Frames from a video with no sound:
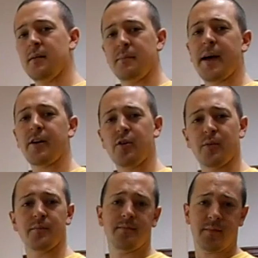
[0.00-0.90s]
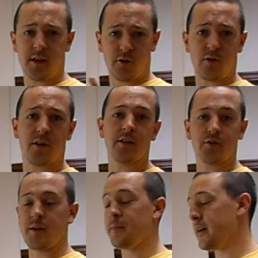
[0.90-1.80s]
back home in your own
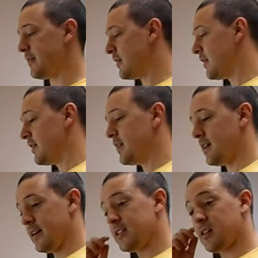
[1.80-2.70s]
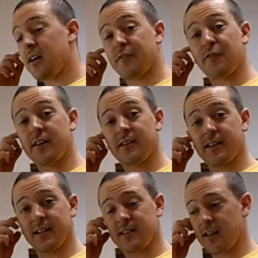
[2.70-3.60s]
country, but it's a lot of fun.
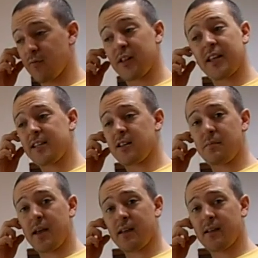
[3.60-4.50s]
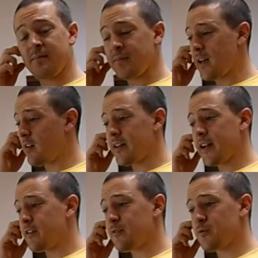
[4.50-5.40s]
It's really easy to make, and all you got
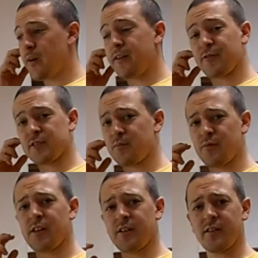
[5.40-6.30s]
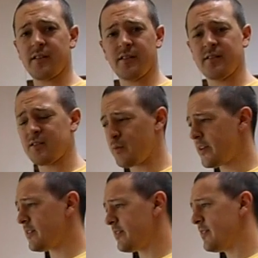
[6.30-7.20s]
to do is wait for some really good, sweet,
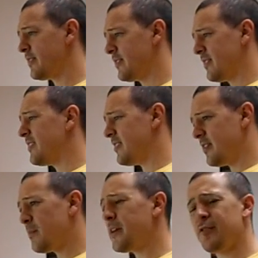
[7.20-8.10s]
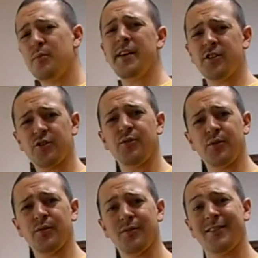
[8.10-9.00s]
yummy Umeshu.
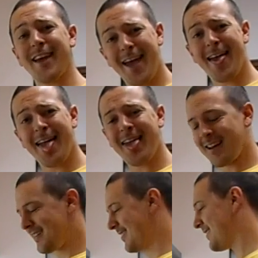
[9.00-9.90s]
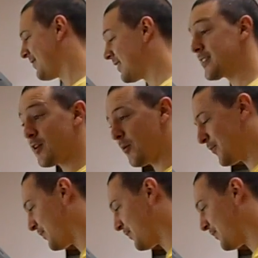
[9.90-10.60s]
Let's go.